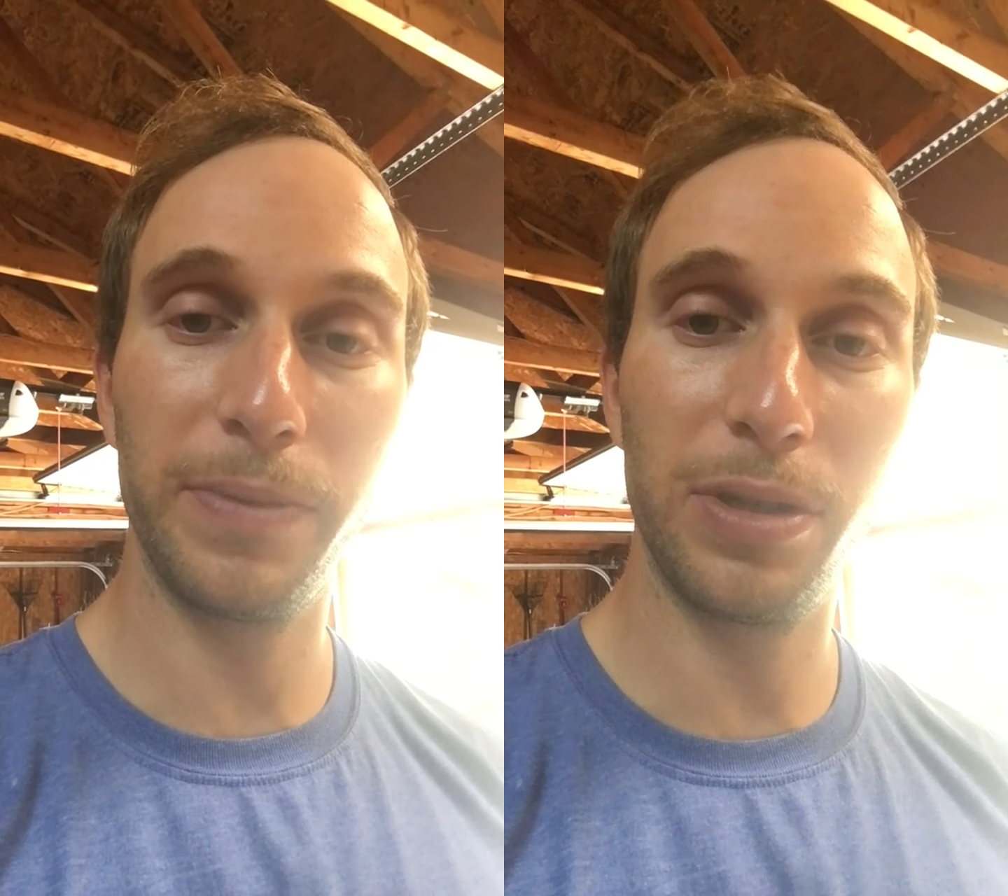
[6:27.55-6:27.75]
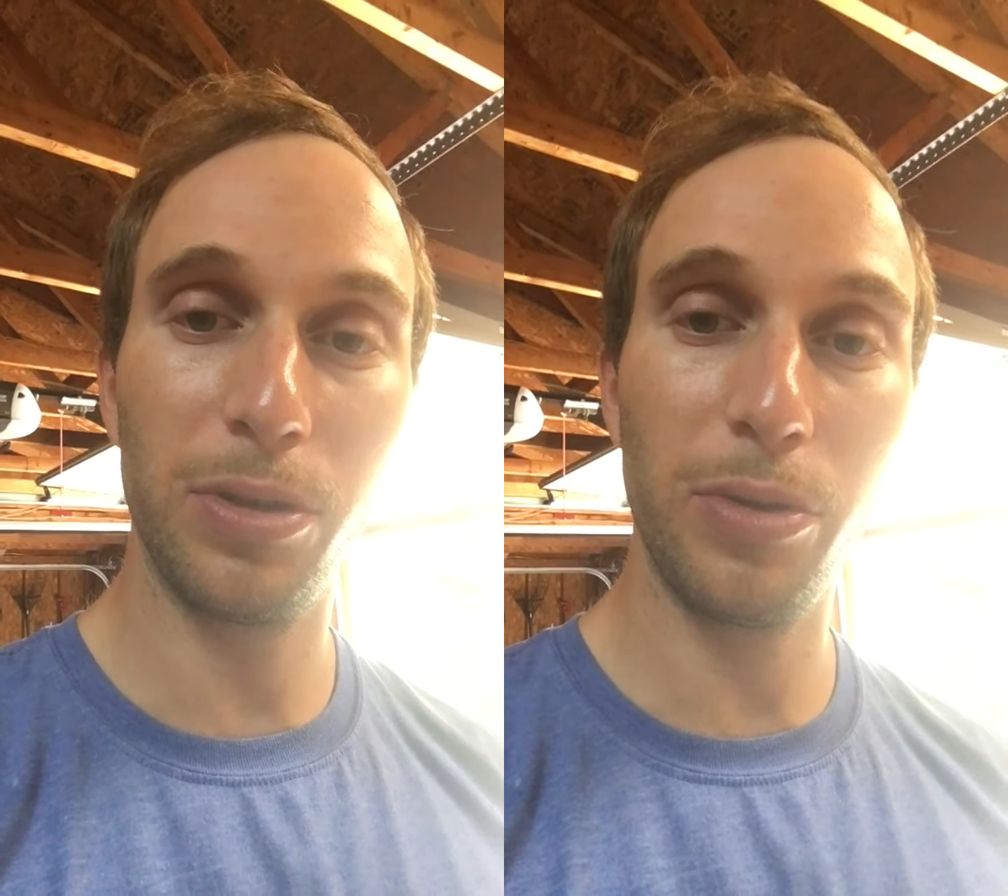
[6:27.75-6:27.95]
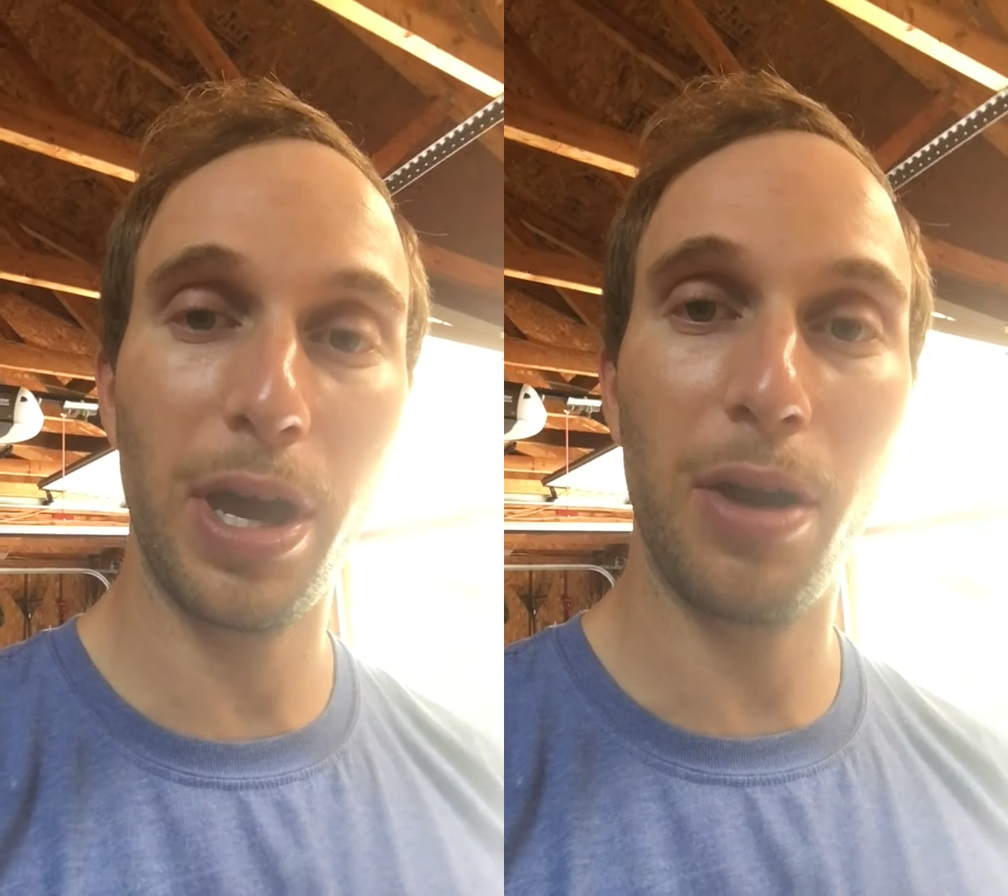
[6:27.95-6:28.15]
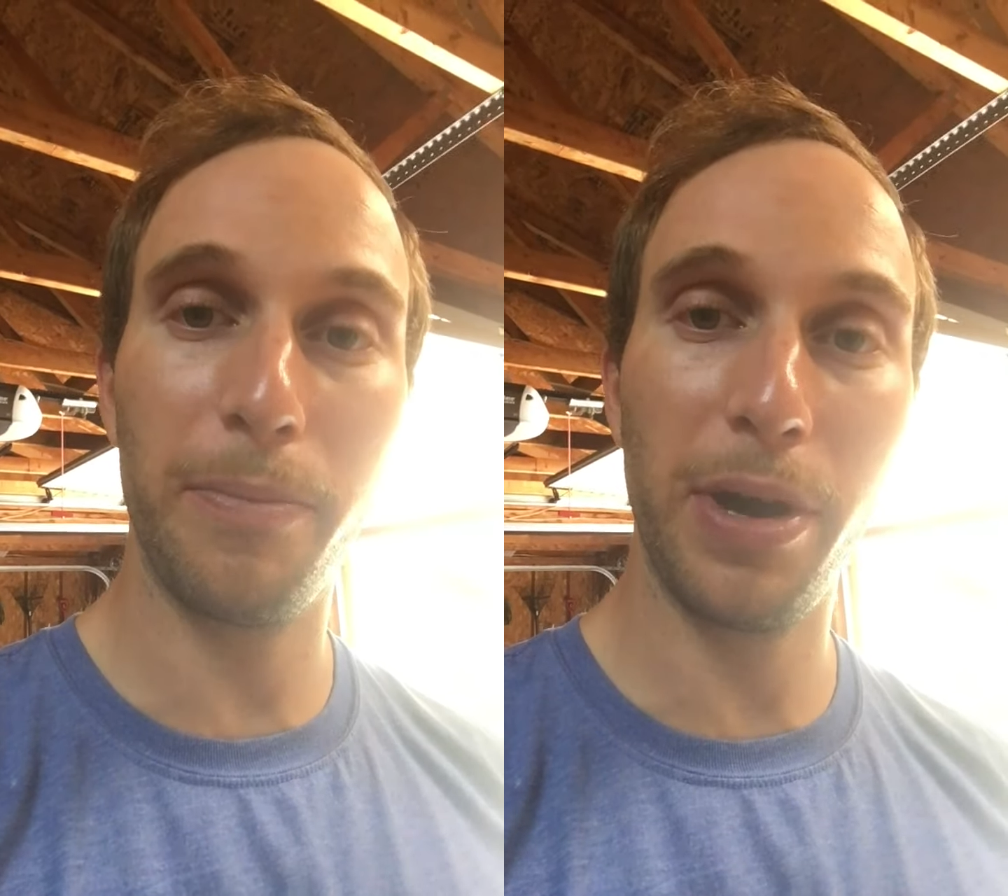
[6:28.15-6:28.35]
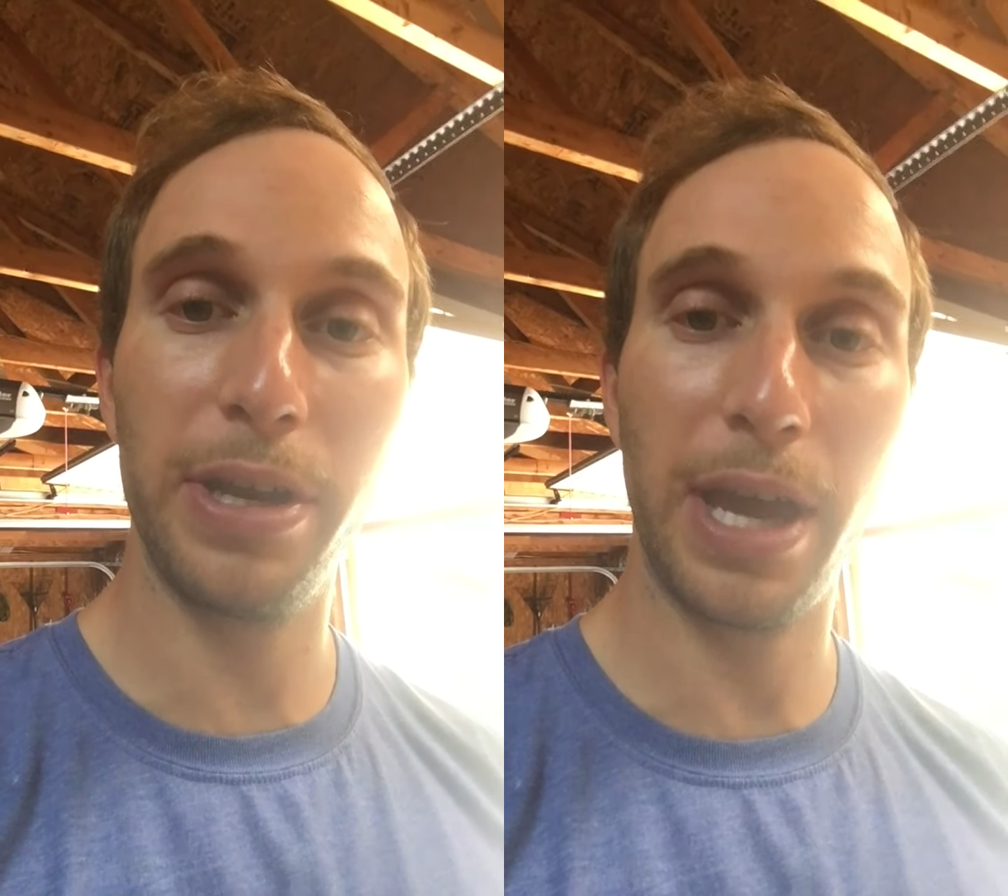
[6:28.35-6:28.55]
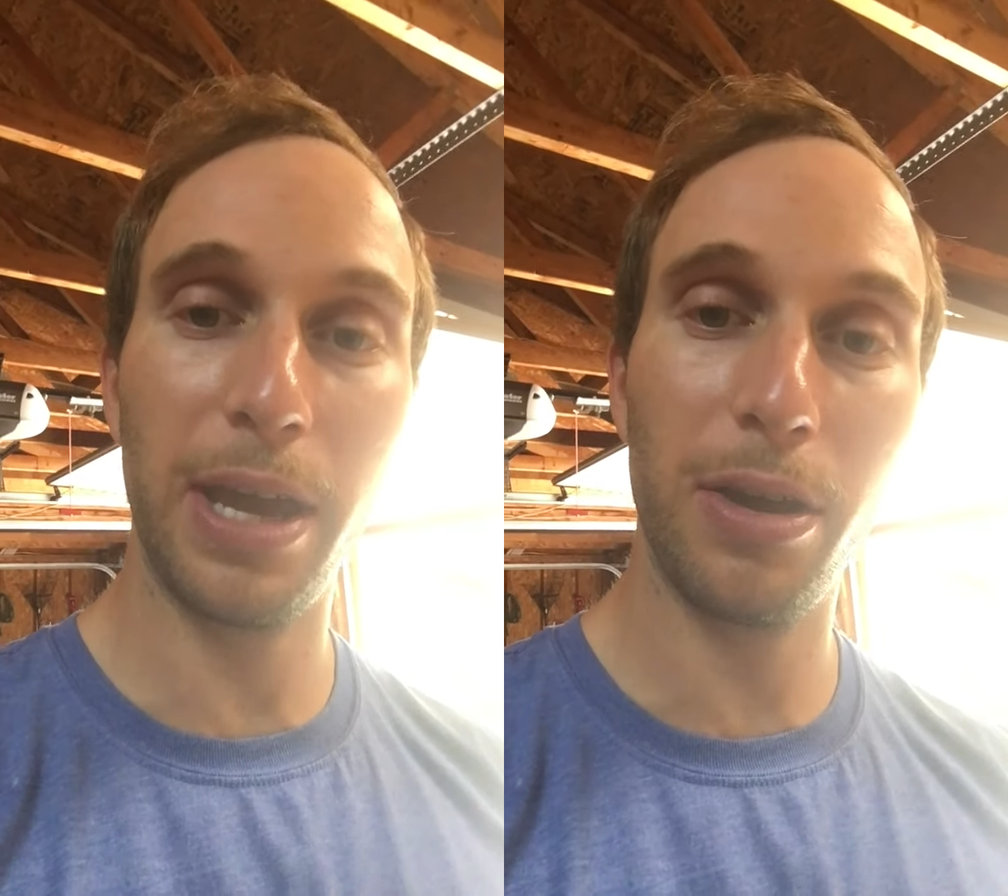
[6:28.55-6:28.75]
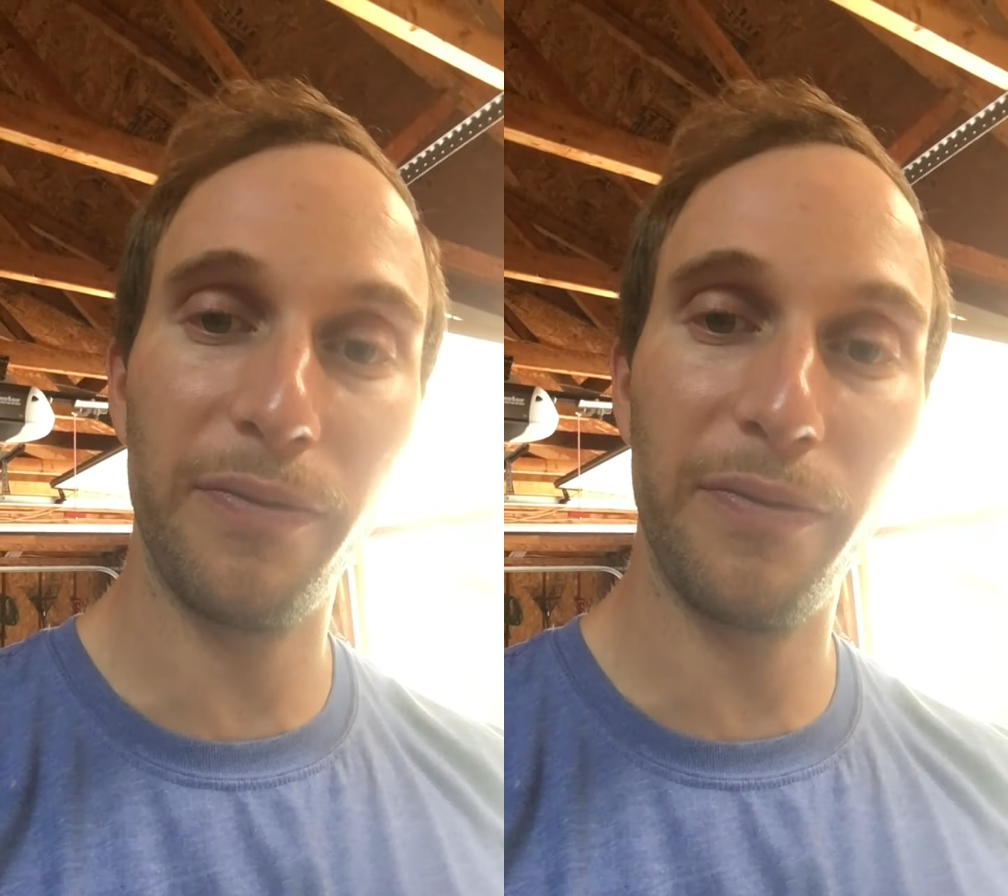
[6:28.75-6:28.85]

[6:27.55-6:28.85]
to do that on Monday.